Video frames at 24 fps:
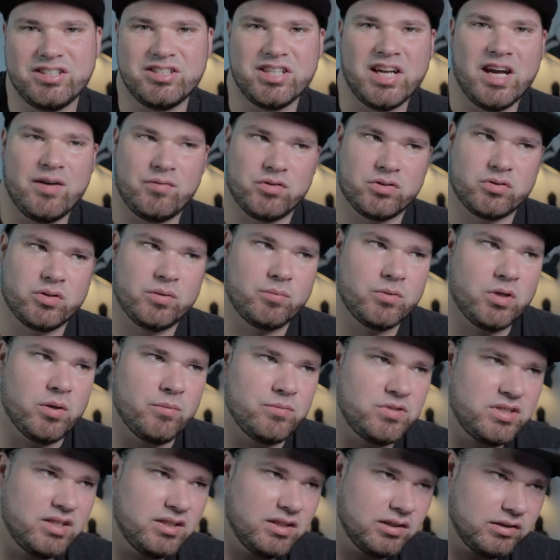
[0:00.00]
JavaScript
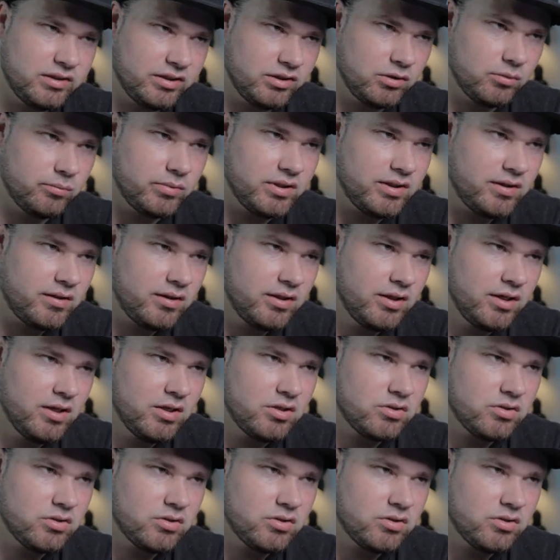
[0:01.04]
comes in a little bit.